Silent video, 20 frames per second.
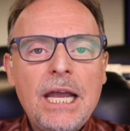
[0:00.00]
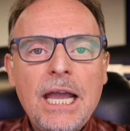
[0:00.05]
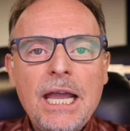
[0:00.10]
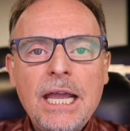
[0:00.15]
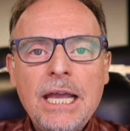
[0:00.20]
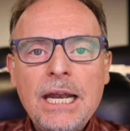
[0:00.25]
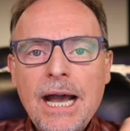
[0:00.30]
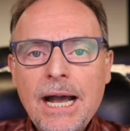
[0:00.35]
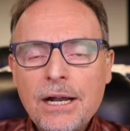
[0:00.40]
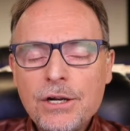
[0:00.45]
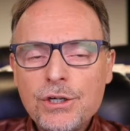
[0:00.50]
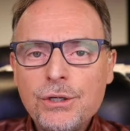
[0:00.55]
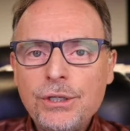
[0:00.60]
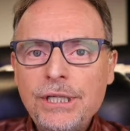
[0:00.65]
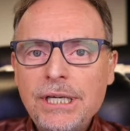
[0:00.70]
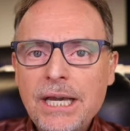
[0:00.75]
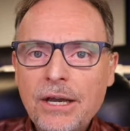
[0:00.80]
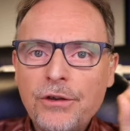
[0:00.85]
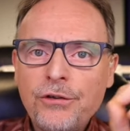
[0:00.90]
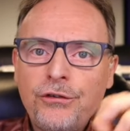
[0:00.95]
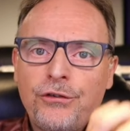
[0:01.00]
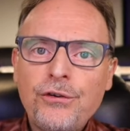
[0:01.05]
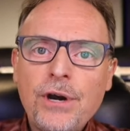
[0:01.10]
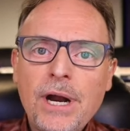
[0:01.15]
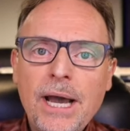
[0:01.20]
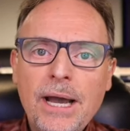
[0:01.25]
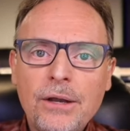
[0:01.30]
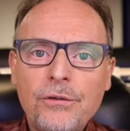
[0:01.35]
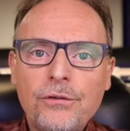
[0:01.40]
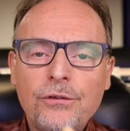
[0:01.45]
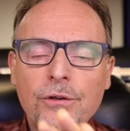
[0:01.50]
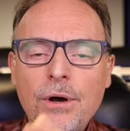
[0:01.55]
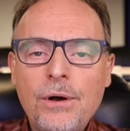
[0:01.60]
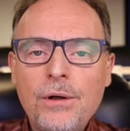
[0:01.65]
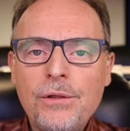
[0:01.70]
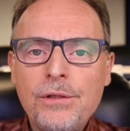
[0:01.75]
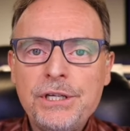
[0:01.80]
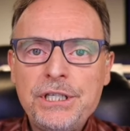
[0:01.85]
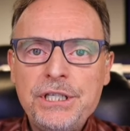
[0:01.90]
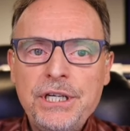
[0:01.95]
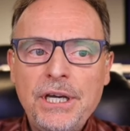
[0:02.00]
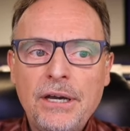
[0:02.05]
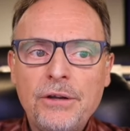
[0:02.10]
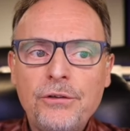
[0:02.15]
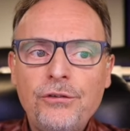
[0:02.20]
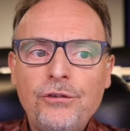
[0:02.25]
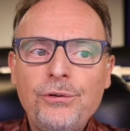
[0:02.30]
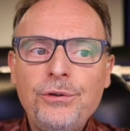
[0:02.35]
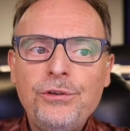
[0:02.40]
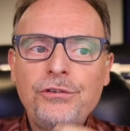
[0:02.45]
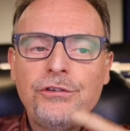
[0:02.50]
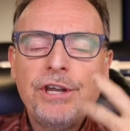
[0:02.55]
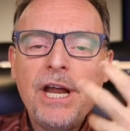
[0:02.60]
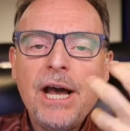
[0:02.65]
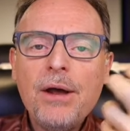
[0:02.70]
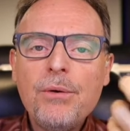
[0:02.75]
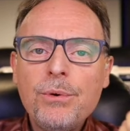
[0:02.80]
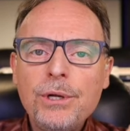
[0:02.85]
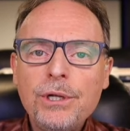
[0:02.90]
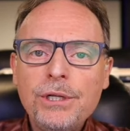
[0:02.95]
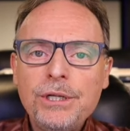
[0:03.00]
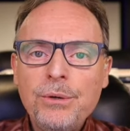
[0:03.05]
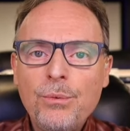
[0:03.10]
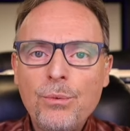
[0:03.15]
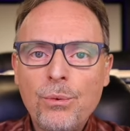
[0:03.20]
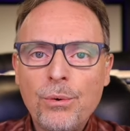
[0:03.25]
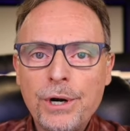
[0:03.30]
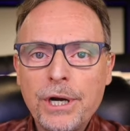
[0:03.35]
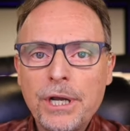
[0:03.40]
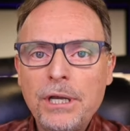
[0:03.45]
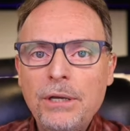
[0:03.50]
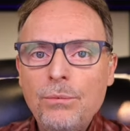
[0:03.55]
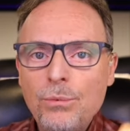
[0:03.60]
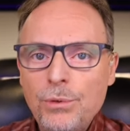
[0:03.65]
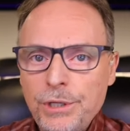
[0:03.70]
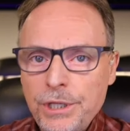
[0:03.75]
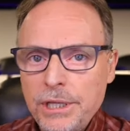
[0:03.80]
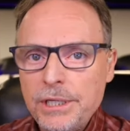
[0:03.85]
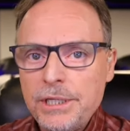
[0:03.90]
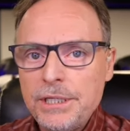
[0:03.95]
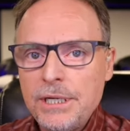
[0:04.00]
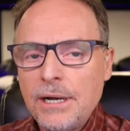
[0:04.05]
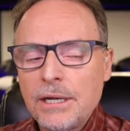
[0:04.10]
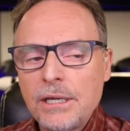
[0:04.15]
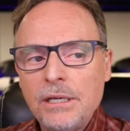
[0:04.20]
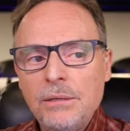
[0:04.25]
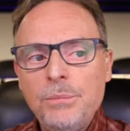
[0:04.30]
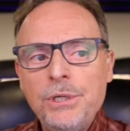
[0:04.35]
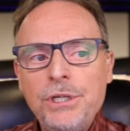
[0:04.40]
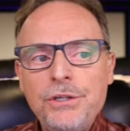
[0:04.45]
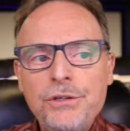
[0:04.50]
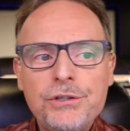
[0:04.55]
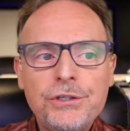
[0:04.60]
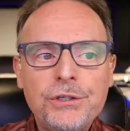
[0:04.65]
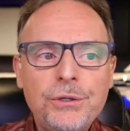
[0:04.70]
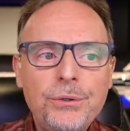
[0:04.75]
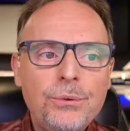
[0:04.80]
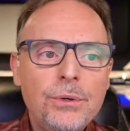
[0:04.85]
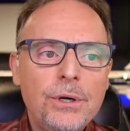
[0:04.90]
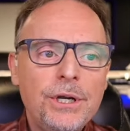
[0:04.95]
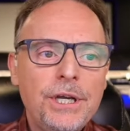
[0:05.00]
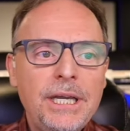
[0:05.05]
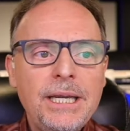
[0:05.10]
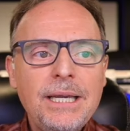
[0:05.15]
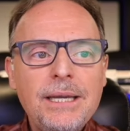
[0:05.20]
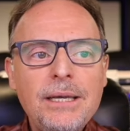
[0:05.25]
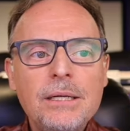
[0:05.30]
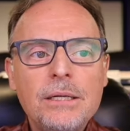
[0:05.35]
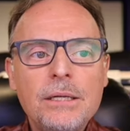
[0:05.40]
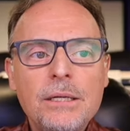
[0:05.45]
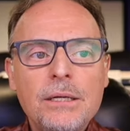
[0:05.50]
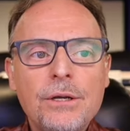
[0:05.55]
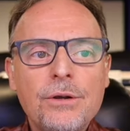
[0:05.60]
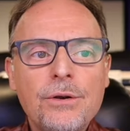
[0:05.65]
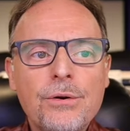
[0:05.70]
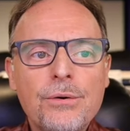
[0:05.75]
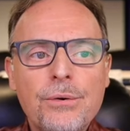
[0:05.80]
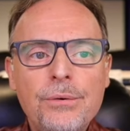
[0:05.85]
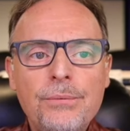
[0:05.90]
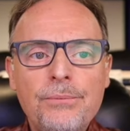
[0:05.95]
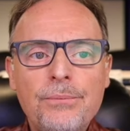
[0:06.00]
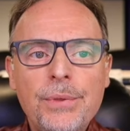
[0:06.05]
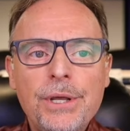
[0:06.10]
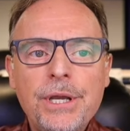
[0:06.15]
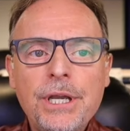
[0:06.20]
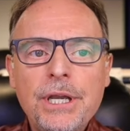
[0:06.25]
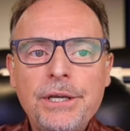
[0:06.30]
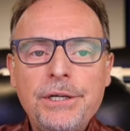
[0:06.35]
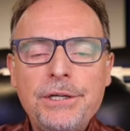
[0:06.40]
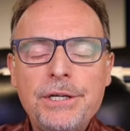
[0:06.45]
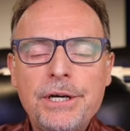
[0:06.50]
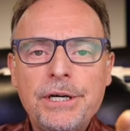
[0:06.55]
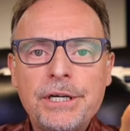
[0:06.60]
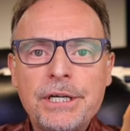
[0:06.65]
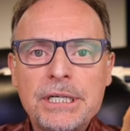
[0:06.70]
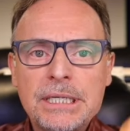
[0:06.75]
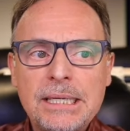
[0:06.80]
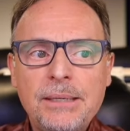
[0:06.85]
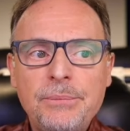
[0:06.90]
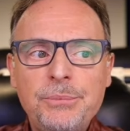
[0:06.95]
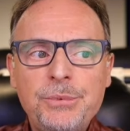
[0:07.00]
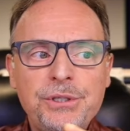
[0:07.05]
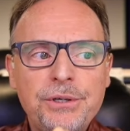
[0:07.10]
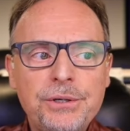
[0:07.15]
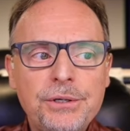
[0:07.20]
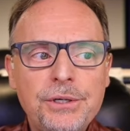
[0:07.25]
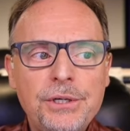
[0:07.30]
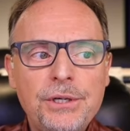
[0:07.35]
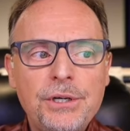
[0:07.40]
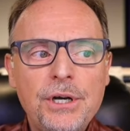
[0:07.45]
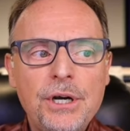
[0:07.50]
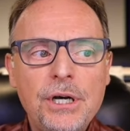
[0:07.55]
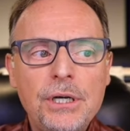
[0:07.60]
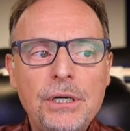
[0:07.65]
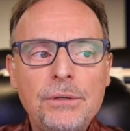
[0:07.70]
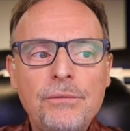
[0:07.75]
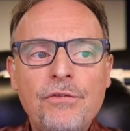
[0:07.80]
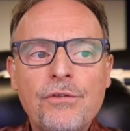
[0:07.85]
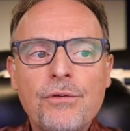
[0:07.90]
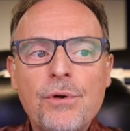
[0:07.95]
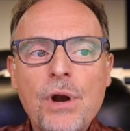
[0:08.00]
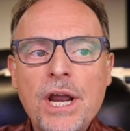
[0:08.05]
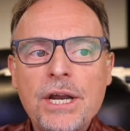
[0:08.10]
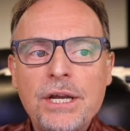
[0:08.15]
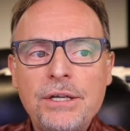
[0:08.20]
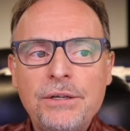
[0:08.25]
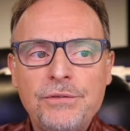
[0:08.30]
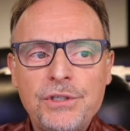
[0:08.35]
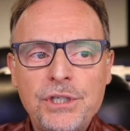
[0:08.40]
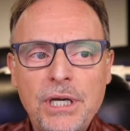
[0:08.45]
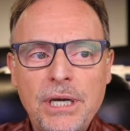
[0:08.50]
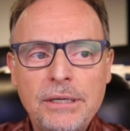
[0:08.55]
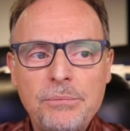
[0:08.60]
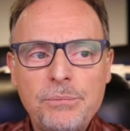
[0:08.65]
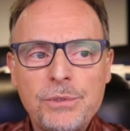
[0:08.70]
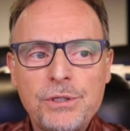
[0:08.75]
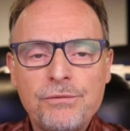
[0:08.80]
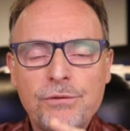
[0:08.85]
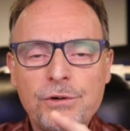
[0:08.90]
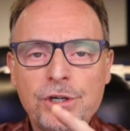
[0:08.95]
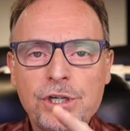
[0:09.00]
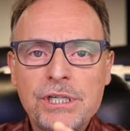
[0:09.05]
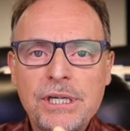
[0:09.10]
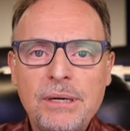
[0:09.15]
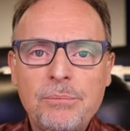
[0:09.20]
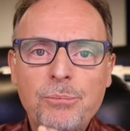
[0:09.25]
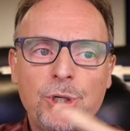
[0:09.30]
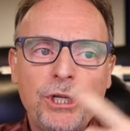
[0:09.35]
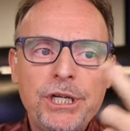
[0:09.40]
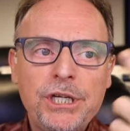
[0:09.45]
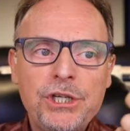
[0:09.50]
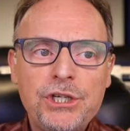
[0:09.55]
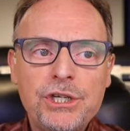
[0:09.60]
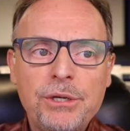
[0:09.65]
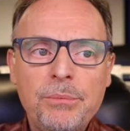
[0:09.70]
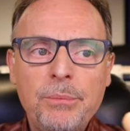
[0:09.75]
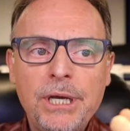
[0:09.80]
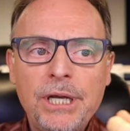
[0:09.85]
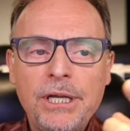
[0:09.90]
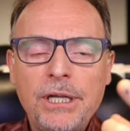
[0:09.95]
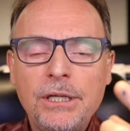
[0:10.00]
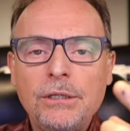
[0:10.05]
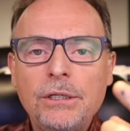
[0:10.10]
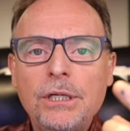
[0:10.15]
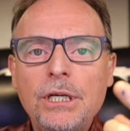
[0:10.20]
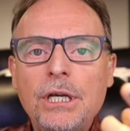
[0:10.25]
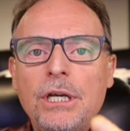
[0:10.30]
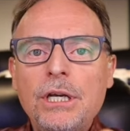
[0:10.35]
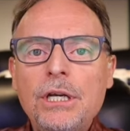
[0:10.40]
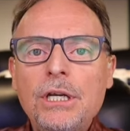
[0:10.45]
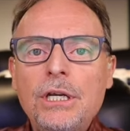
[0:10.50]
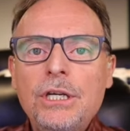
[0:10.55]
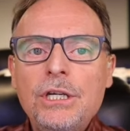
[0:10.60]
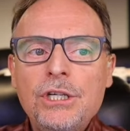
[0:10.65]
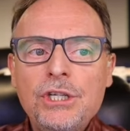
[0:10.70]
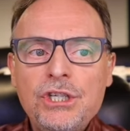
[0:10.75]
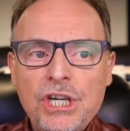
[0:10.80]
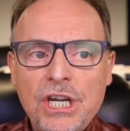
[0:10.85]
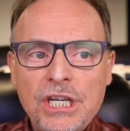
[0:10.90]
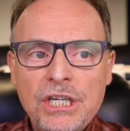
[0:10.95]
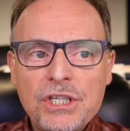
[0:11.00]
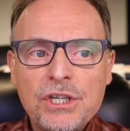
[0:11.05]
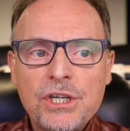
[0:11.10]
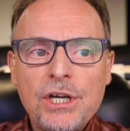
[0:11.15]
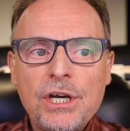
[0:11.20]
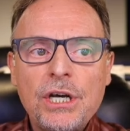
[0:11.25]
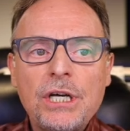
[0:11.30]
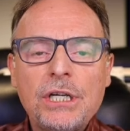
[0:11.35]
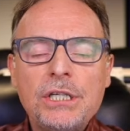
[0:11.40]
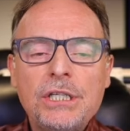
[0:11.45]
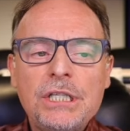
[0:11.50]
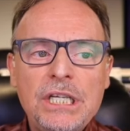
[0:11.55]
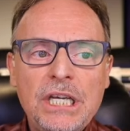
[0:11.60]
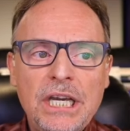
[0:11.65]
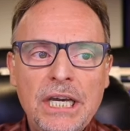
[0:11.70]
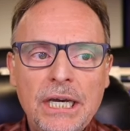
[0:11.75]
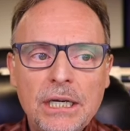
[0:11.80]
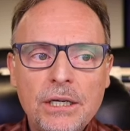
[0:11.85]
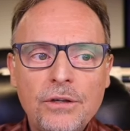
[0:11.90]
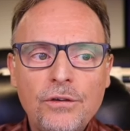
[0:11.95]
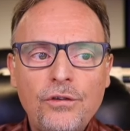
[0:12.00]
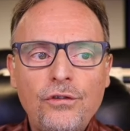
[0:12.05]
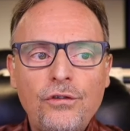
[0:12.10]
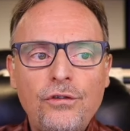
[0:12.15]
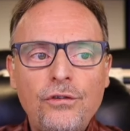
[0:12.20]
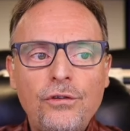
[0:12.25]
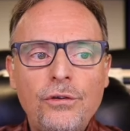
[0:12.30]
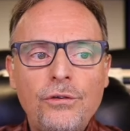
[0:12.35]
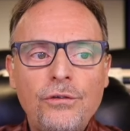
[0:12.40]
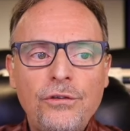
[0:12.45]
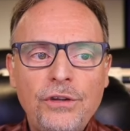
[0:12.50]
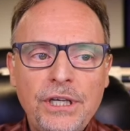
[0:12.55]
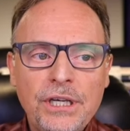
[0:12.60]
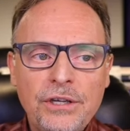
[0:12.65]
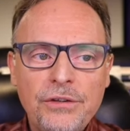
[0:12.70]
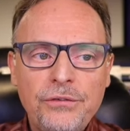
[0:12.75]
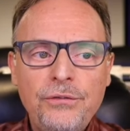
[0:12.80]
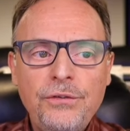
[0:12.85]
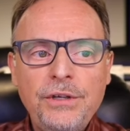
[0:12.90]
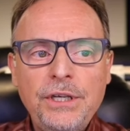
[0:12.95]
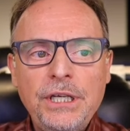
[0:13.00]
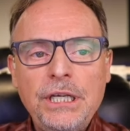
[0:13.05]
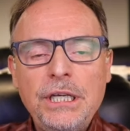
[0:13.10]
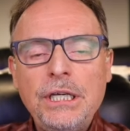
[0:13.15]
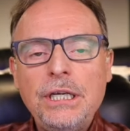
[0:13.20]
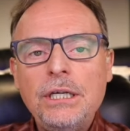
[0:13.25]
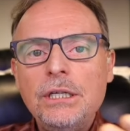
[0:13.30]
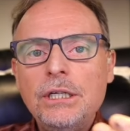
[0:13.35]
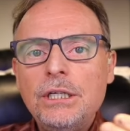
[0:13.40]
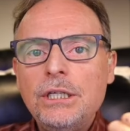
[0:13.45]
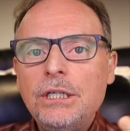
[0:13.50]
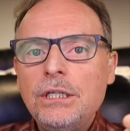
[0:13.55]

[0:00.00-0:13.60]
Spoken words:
it actually extracts all the text. So it's not really working with the documents. So it could accept a variety of types. For example, HTML, JSON, text, CSV,